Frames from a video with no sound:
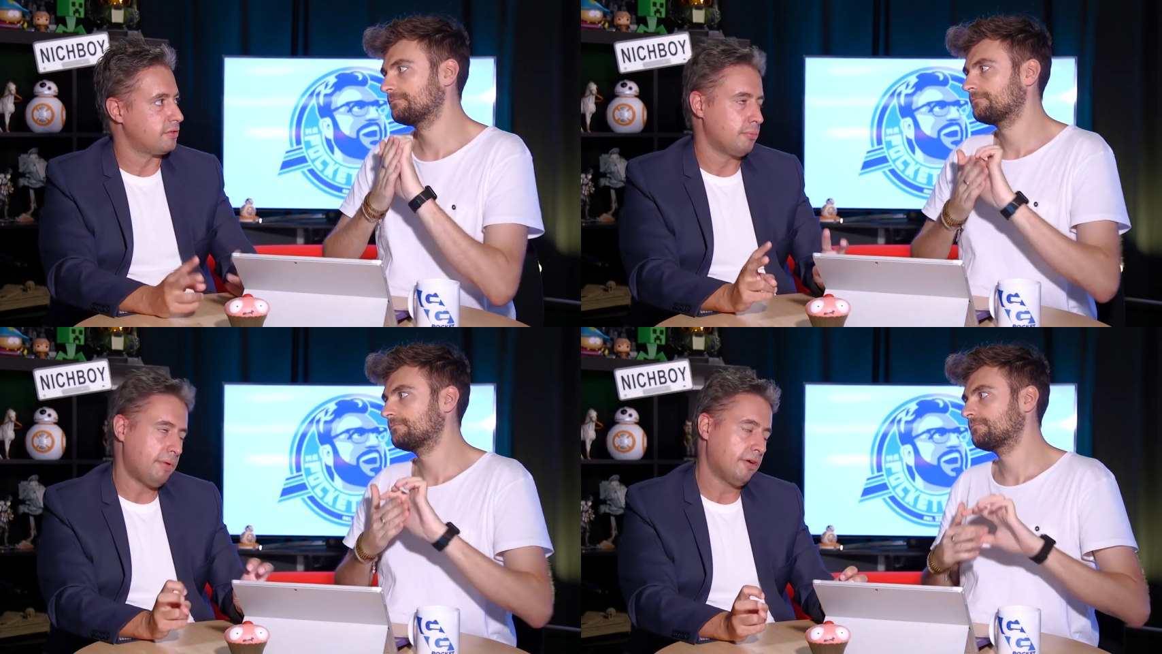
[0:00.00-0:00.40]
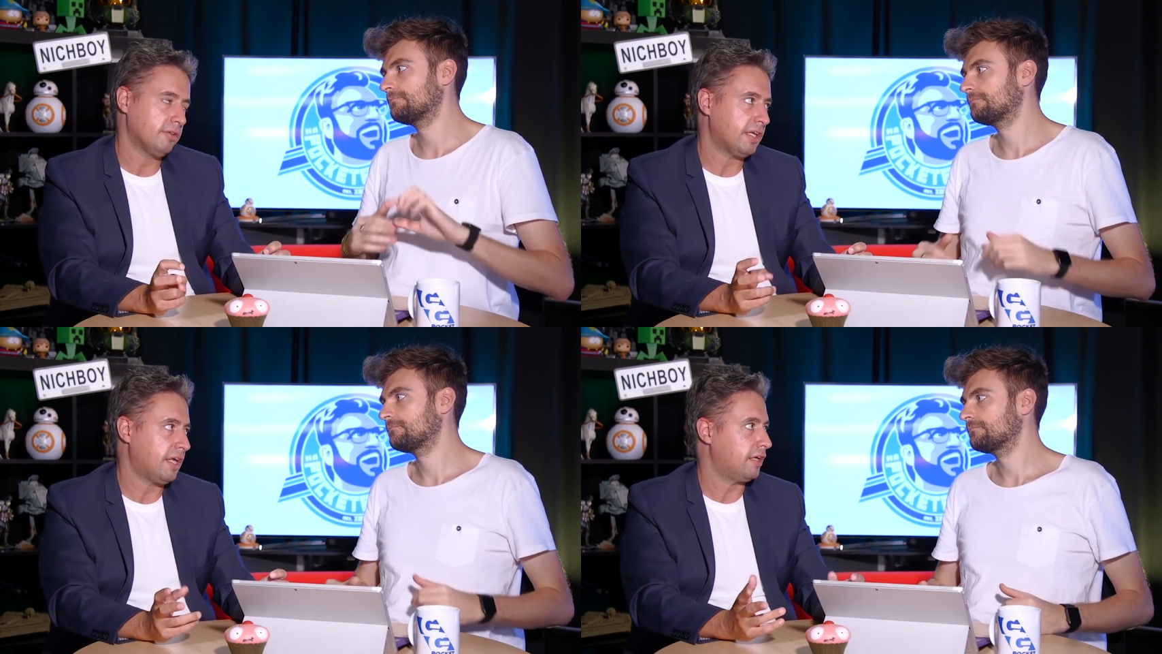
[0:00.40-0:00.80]
Speaker 1: that are
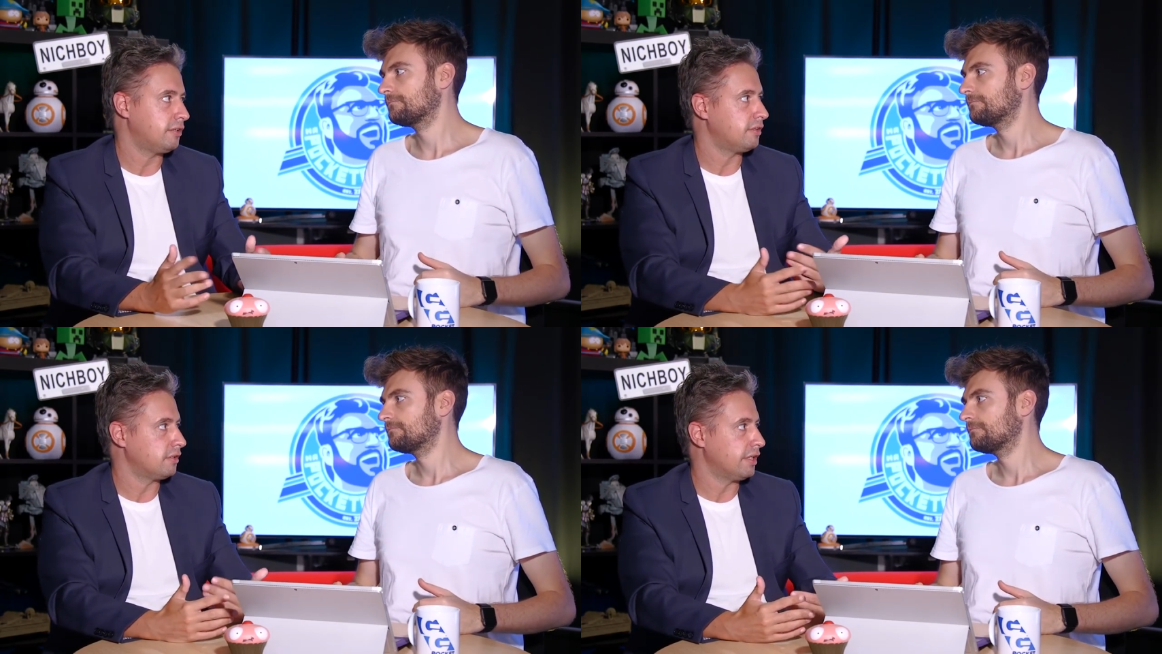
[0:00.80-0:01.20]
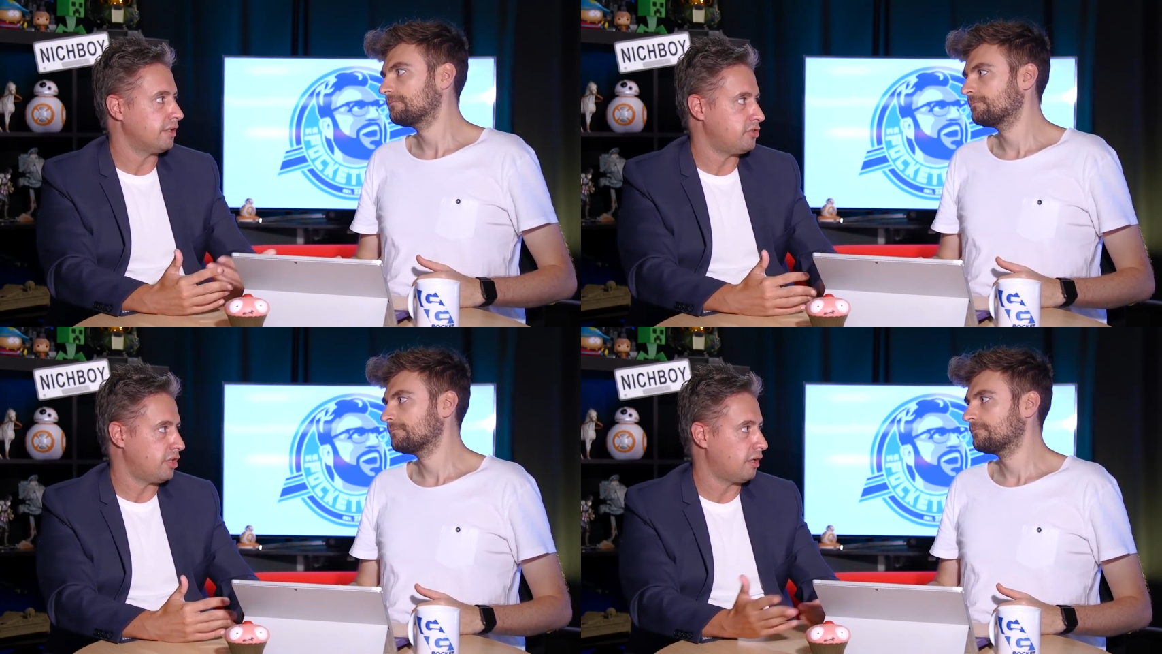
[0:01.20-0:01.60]
apparently canon that
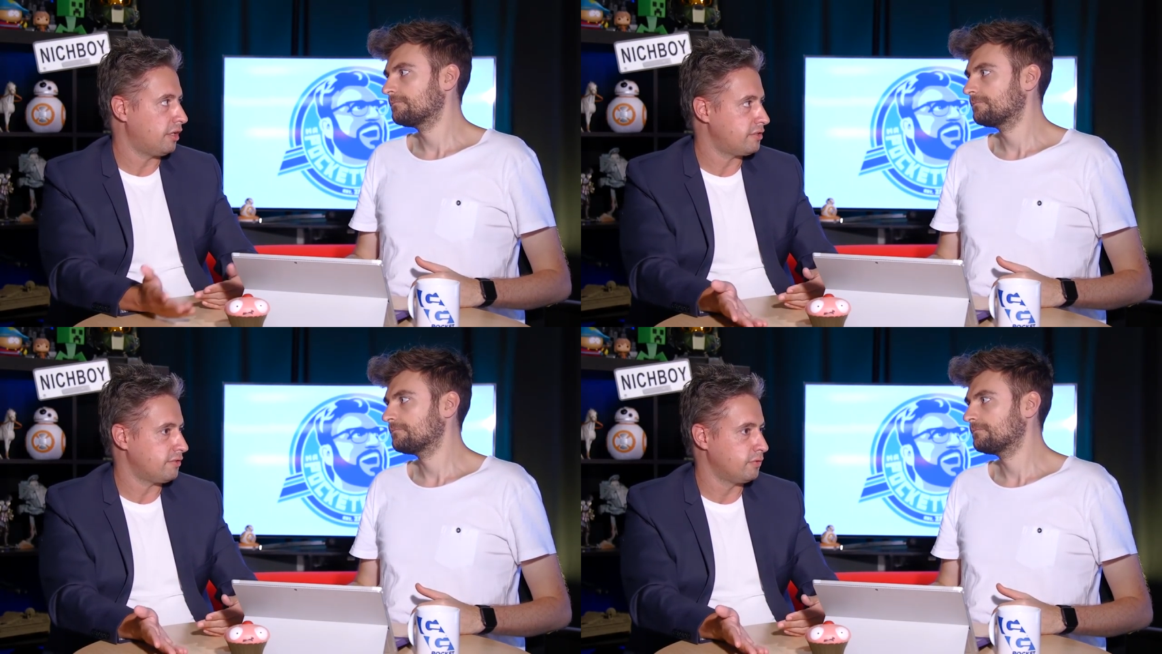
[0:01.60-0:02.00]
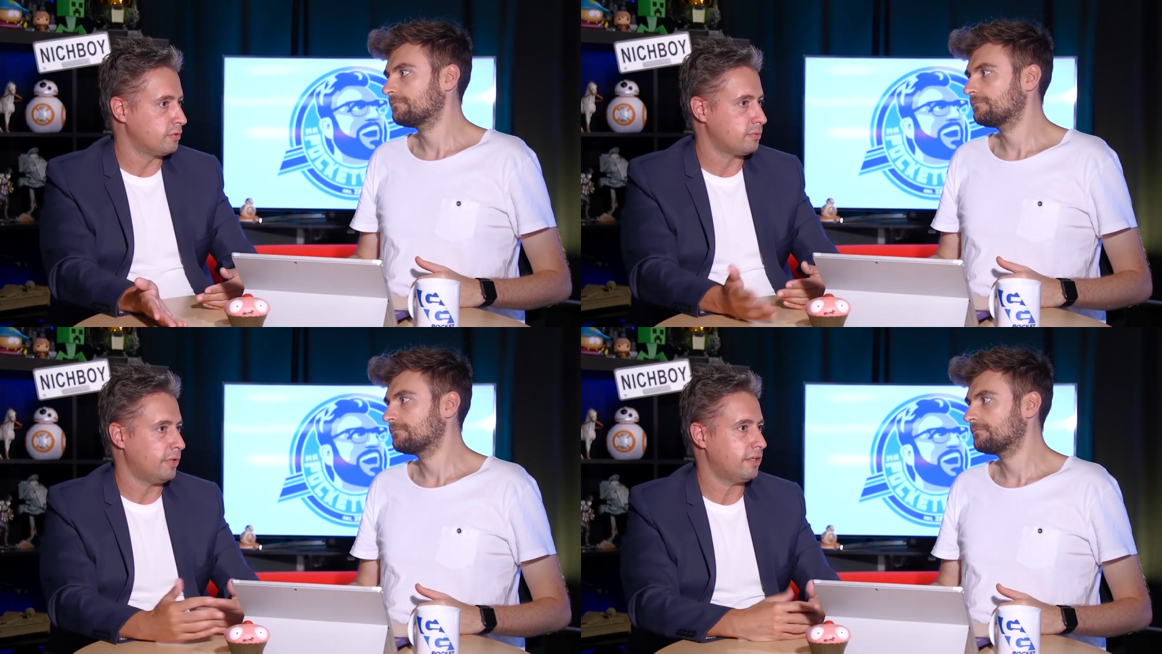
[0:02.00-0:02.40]
link Jedi to
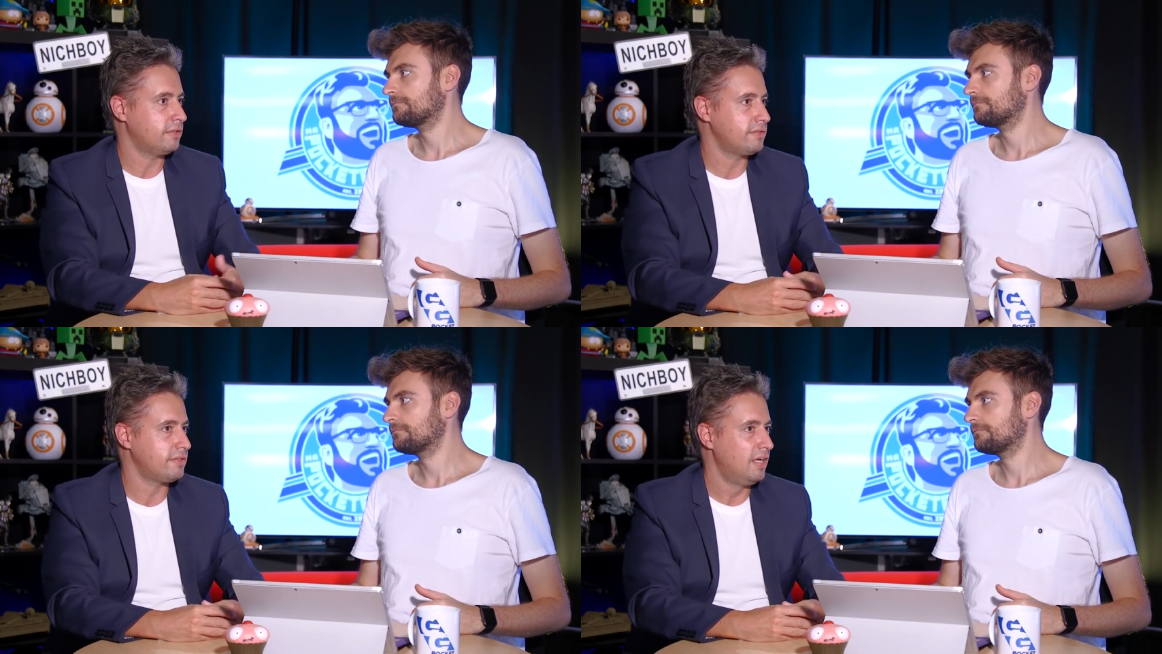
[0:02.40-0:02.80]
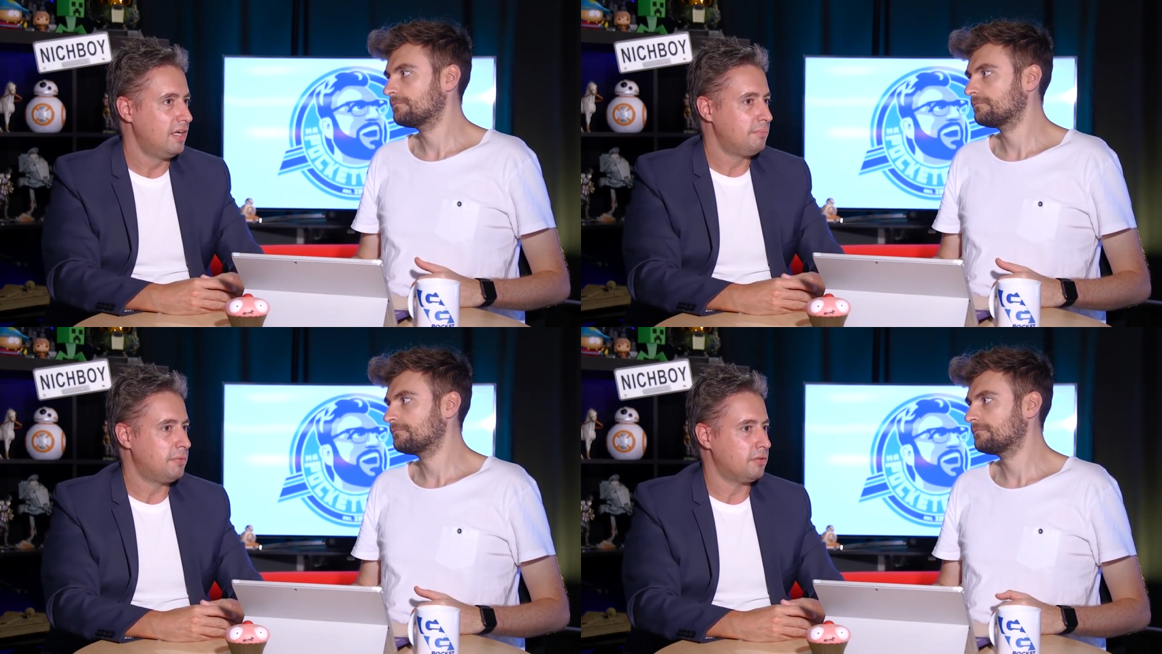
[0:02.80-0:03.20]
Force Awakens,
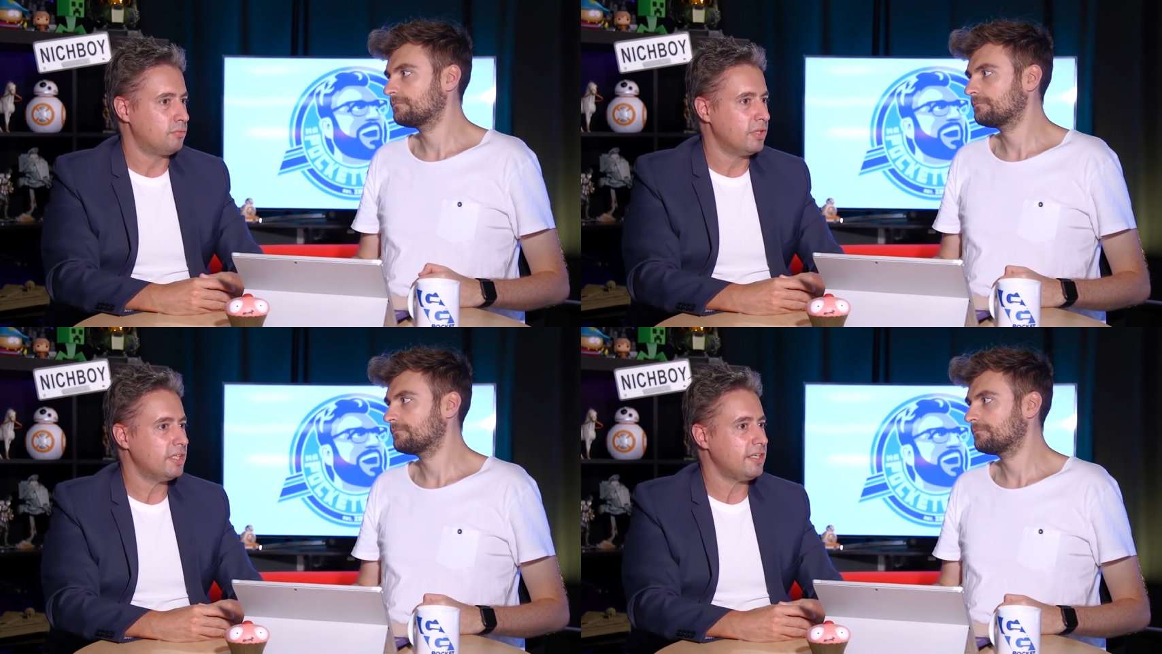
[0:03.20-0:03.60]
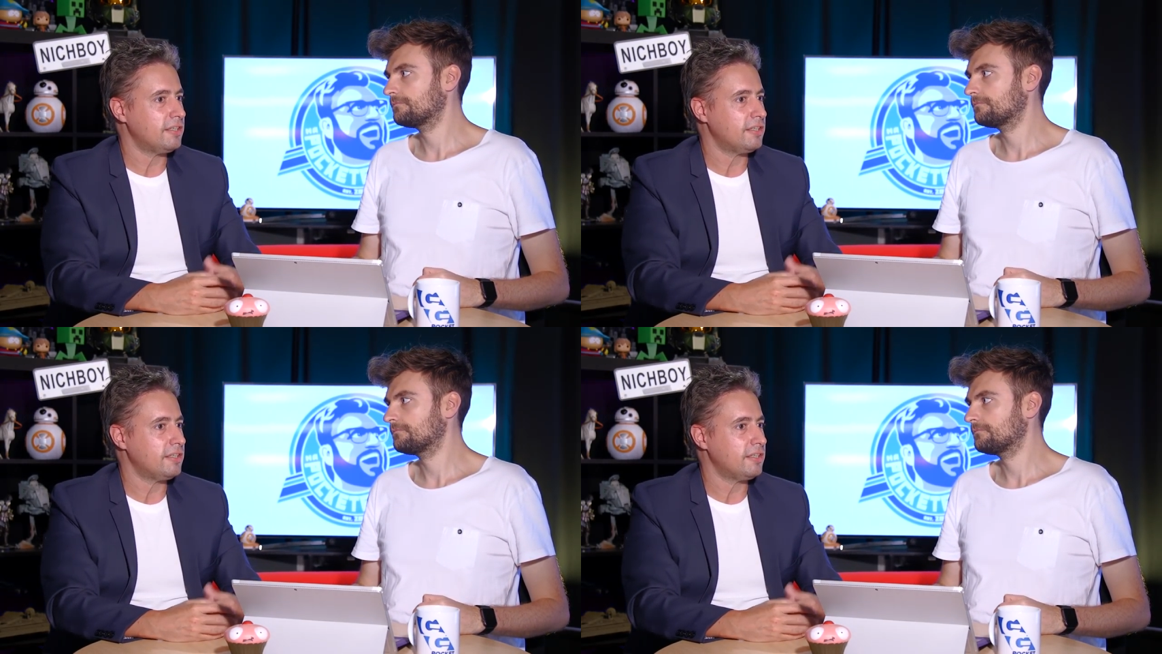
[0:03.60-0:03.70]
but really